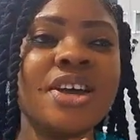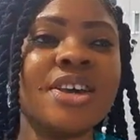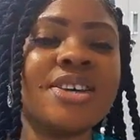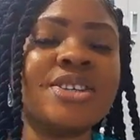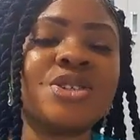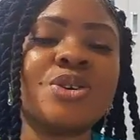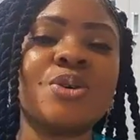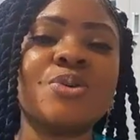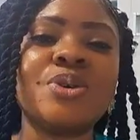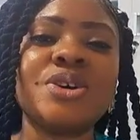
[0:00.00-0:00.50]

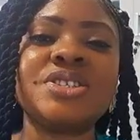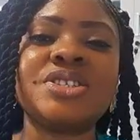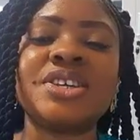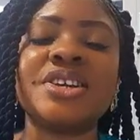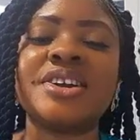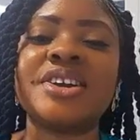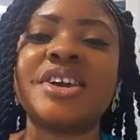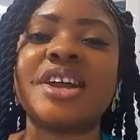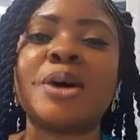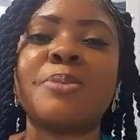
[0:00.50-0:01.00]
he's always
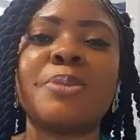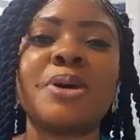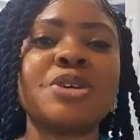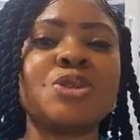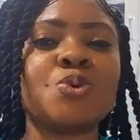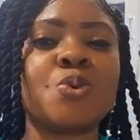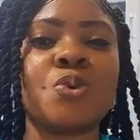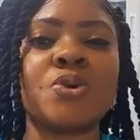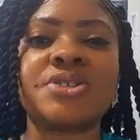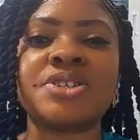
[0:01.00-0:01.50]
thinking
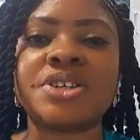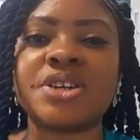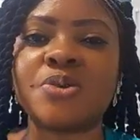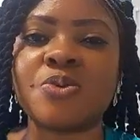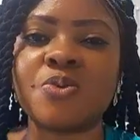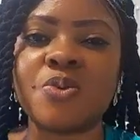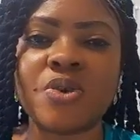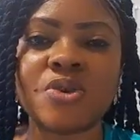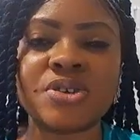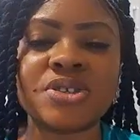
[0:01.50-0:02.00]
about what he
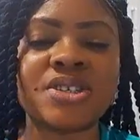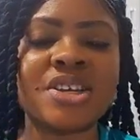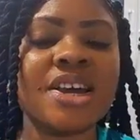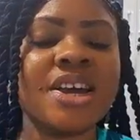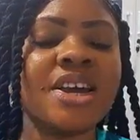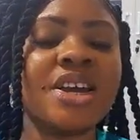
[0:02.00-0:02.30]
wants,